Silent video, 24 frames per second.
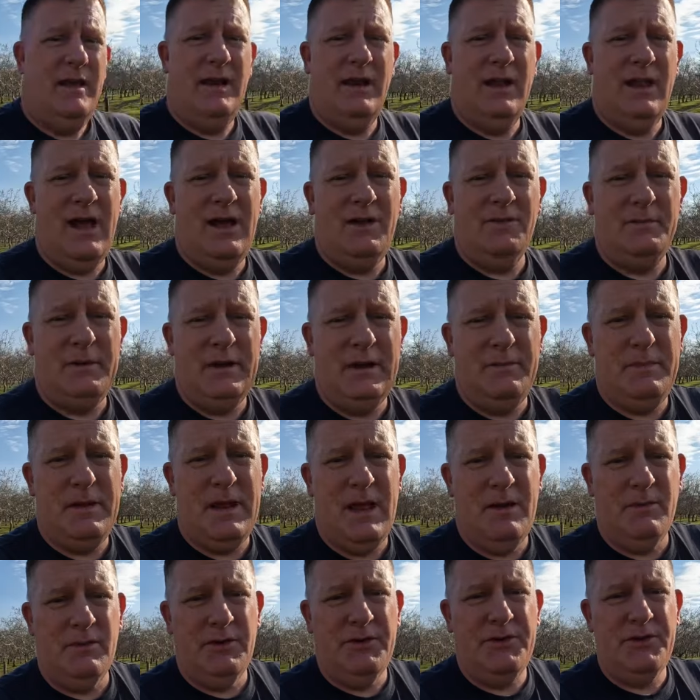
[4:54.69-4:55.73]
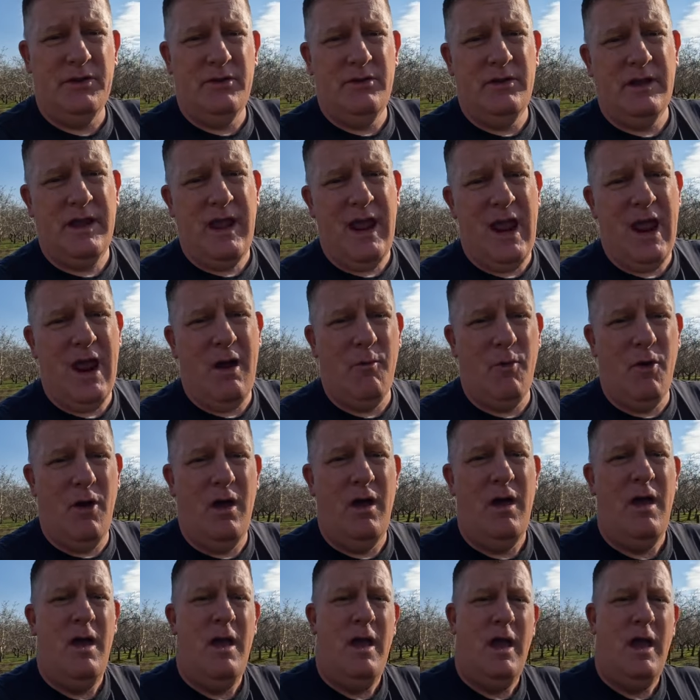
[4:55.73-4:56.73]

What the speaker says: it allows me to be able to turn the camera